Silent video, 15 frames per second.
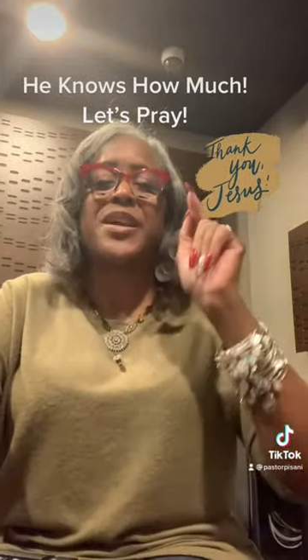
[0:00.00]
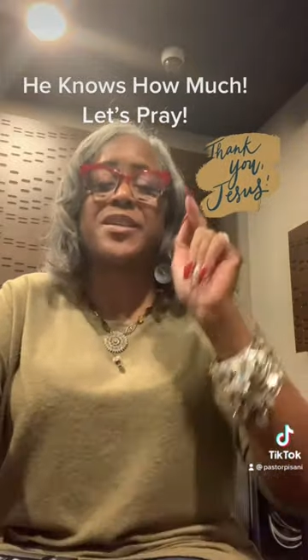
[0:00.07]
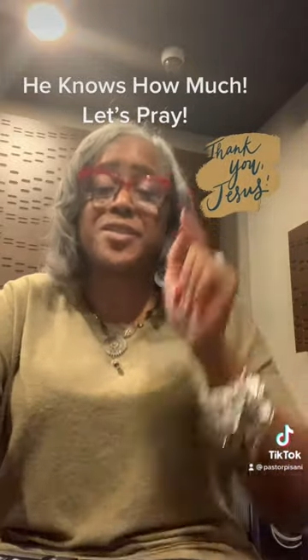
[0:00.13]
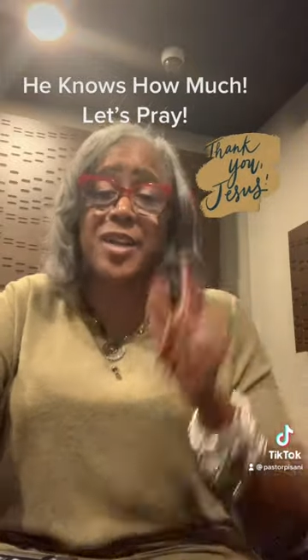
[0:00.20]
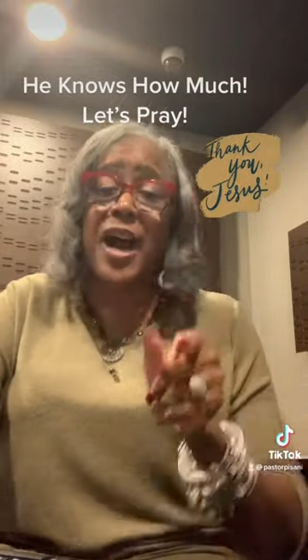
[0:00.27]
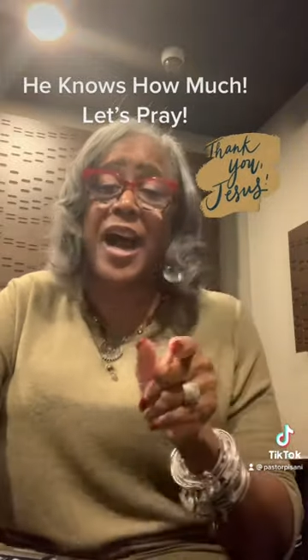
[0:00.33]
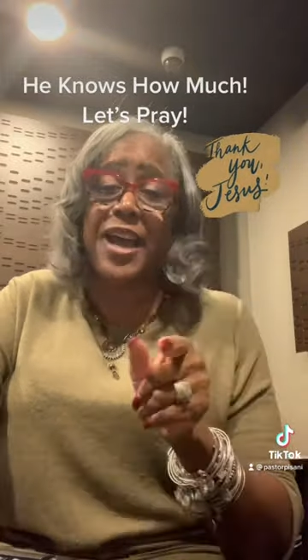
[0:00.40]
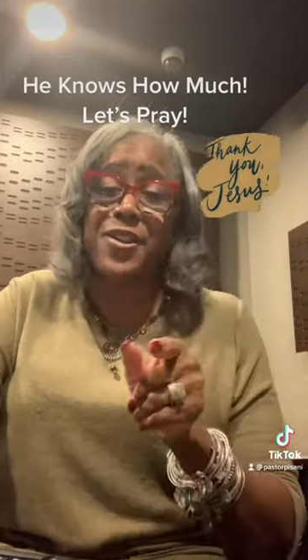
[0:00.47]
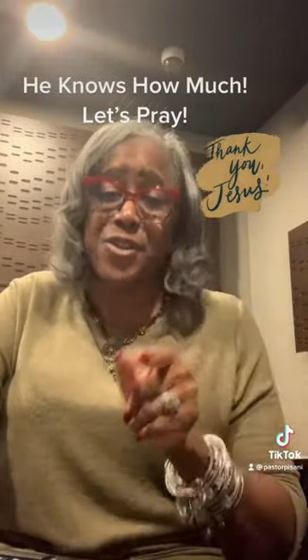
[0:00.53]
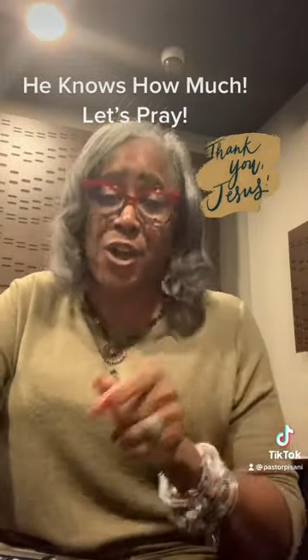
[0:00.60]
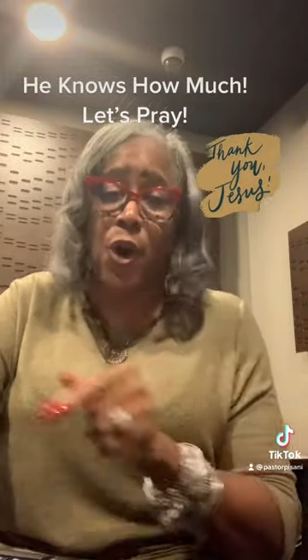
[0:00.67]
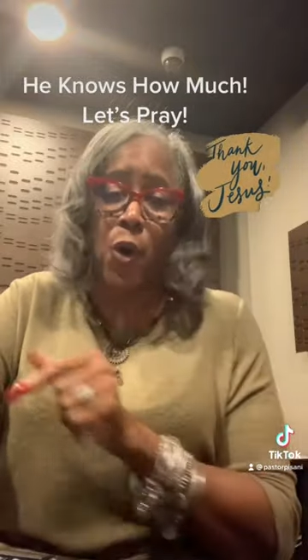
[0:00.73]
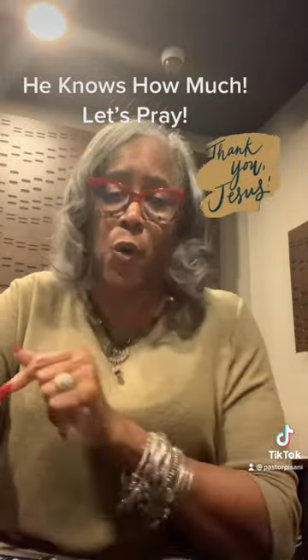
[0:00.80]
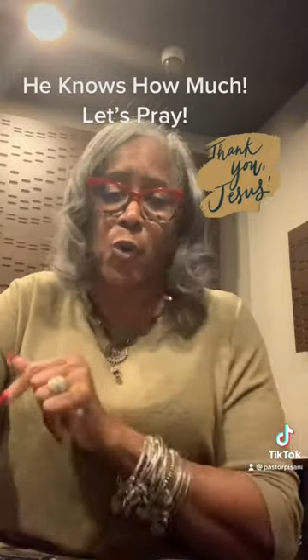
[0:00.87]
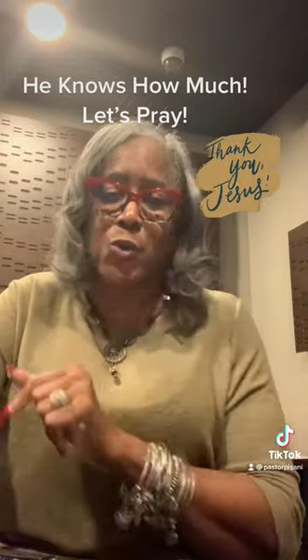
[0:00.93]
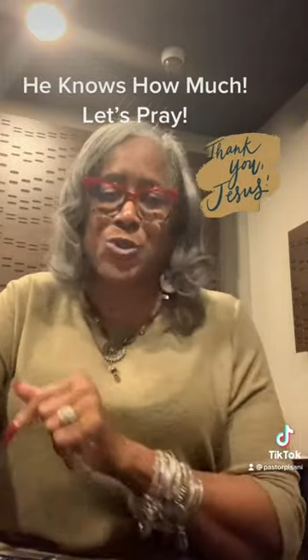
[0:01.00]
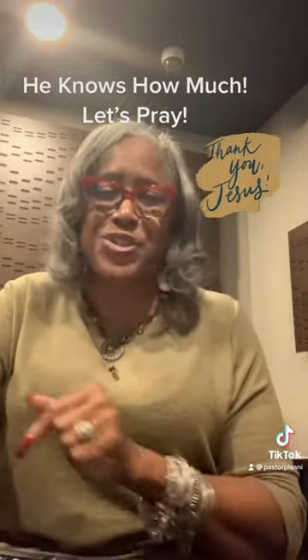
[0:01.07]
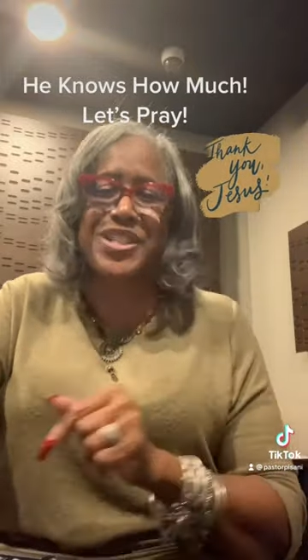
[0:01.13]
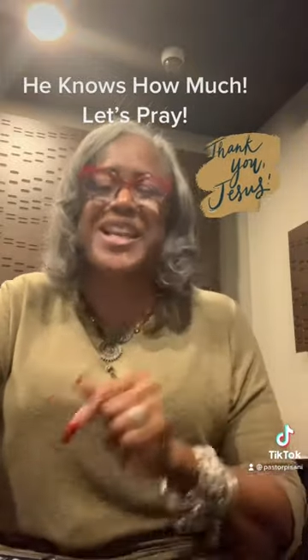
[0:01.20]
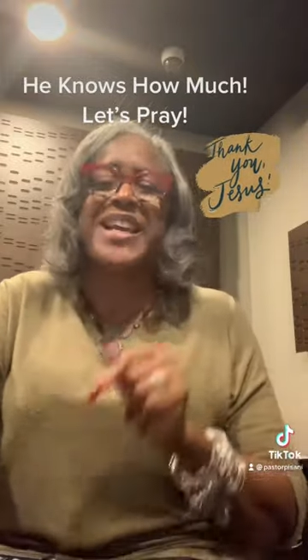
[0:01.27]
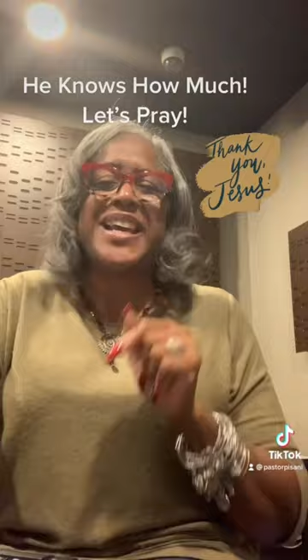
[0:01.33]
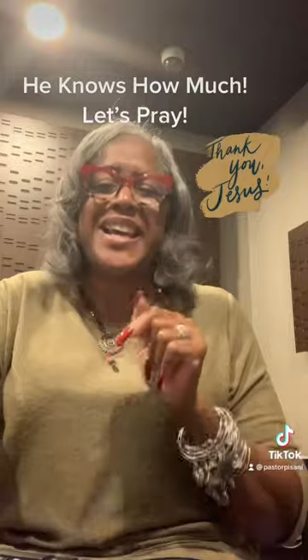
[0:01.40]
God
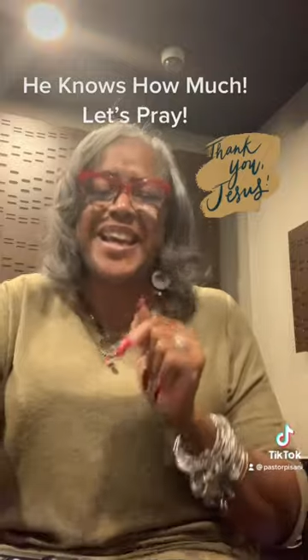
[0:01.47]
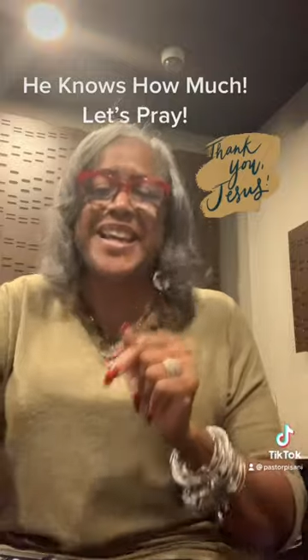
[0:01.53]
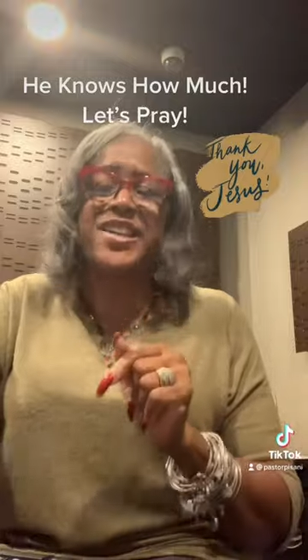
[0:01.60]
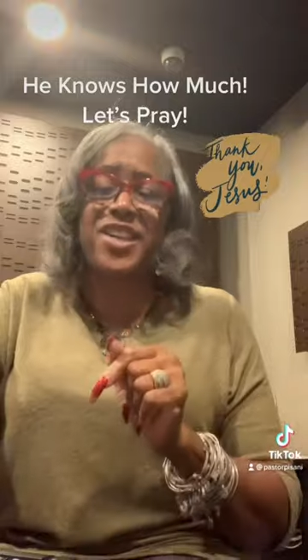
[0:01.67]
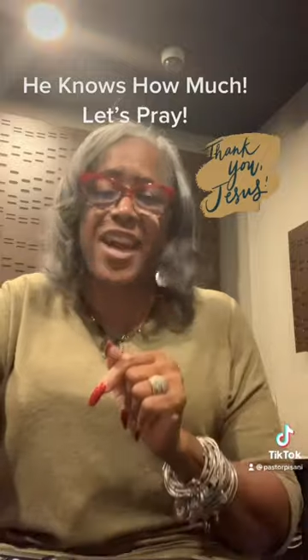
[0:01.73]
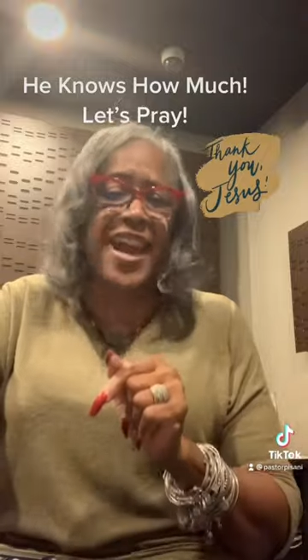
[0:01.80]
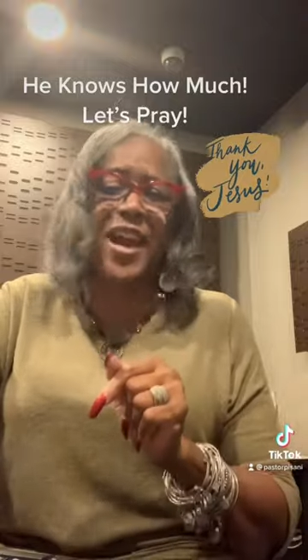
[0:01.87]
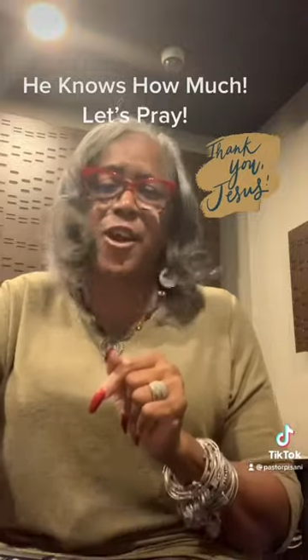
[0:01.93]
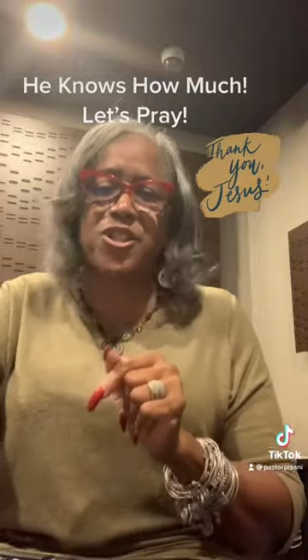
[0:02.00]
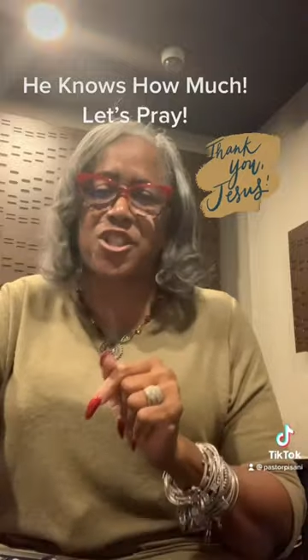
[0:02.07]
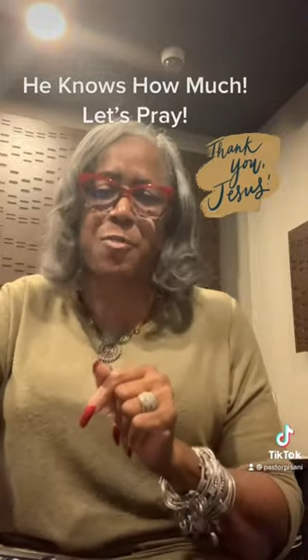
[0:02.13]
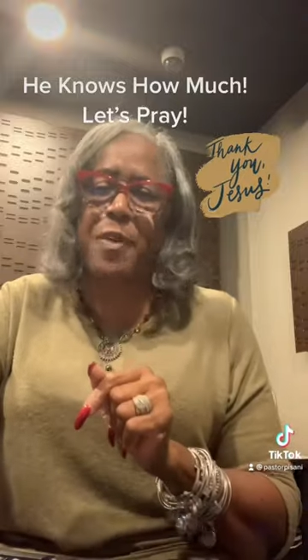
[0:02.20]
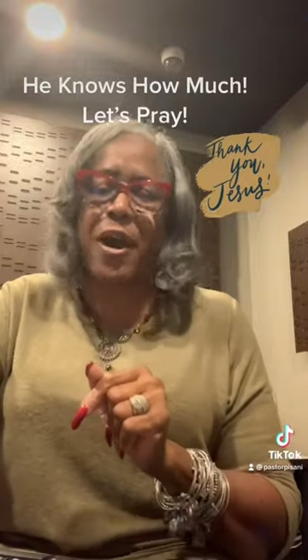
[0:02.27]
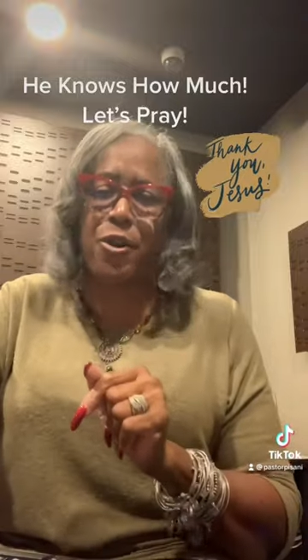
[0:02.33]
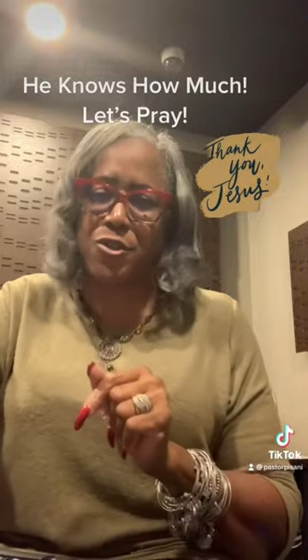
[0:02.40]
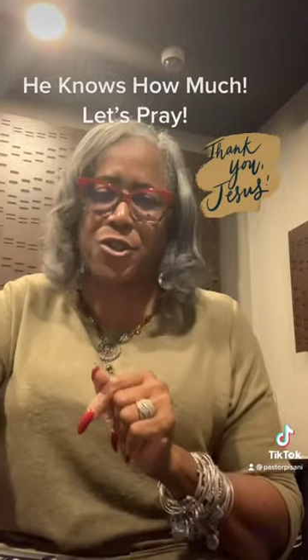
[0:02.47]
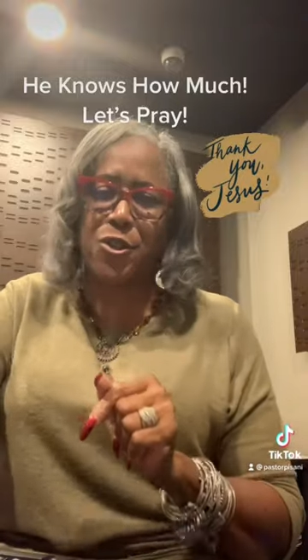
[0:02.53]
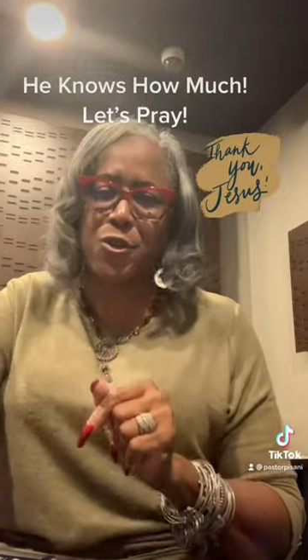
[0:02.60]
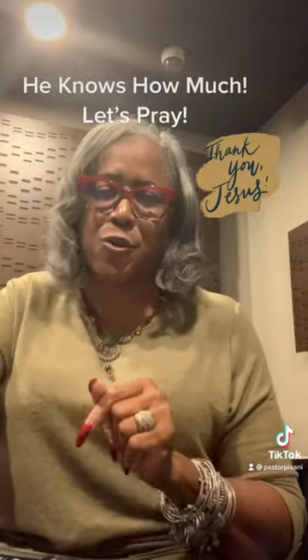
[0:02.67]
knows. He cares about you,